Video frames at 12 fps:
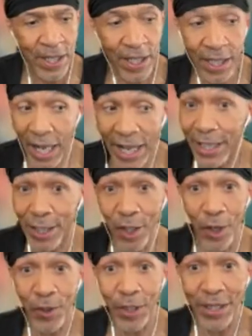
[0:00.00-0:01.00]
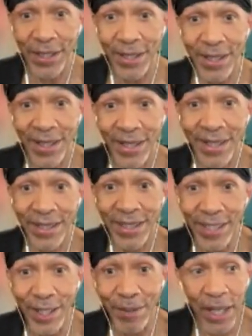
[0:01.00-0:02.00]
And I didn't know it.
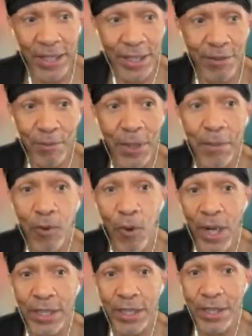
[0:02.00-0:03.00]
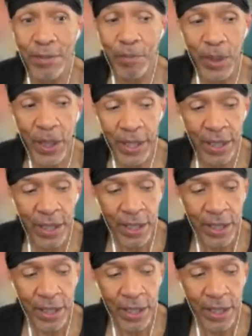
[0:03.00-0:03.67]
But I just remember watching them play.